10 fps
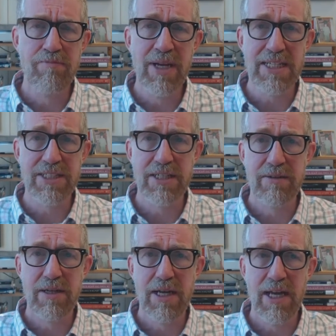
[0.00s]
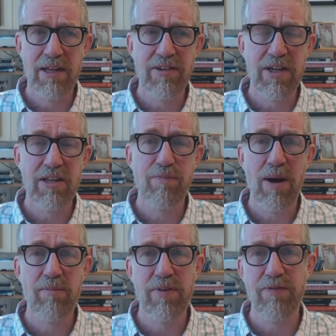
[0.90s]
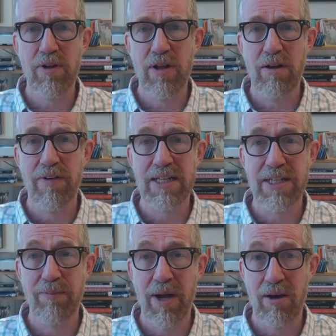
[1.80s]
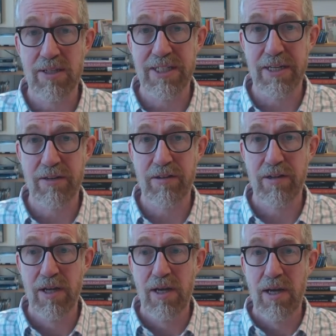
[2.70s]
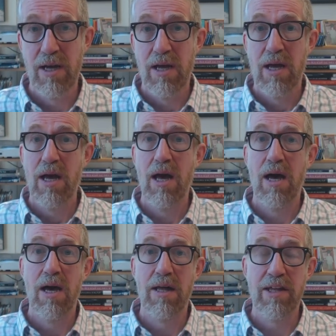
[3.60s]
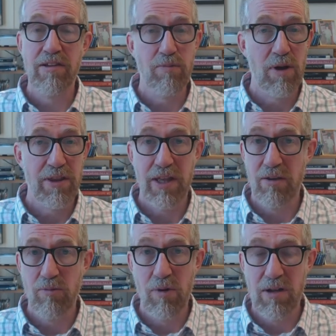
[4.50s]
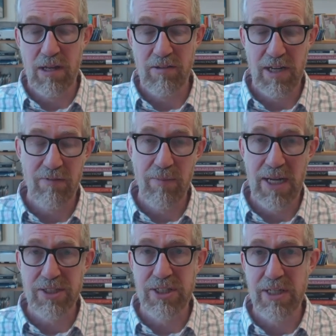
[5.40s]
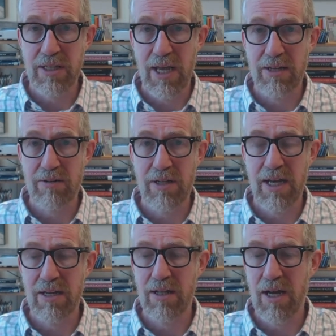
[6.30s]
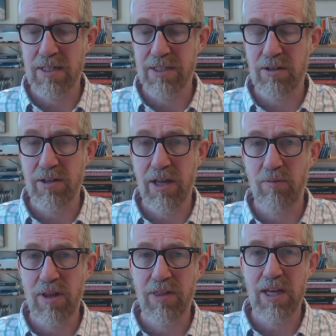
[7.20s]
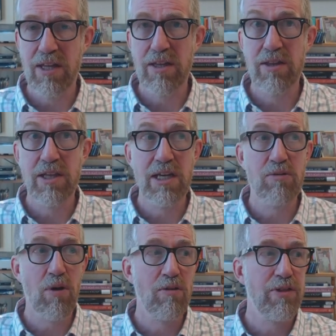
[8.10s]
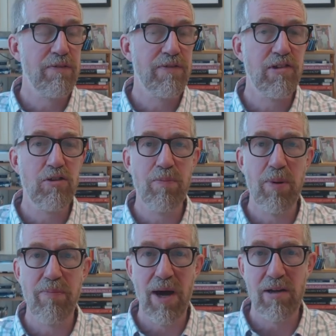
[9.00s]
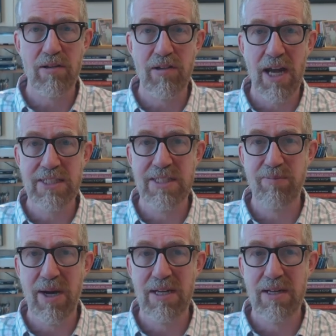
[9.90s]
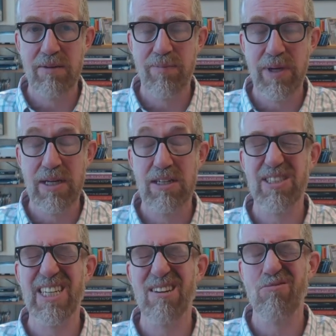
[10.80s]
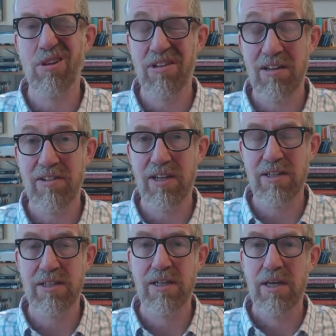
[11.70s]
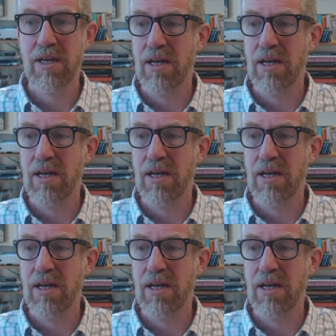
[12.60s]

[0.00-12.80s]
meat is that it's pumped full of antibiotics. Uh, this is one thing that isn't even mentioned in the Engel article, that we think the growth of superbugs, antibiotic-resistant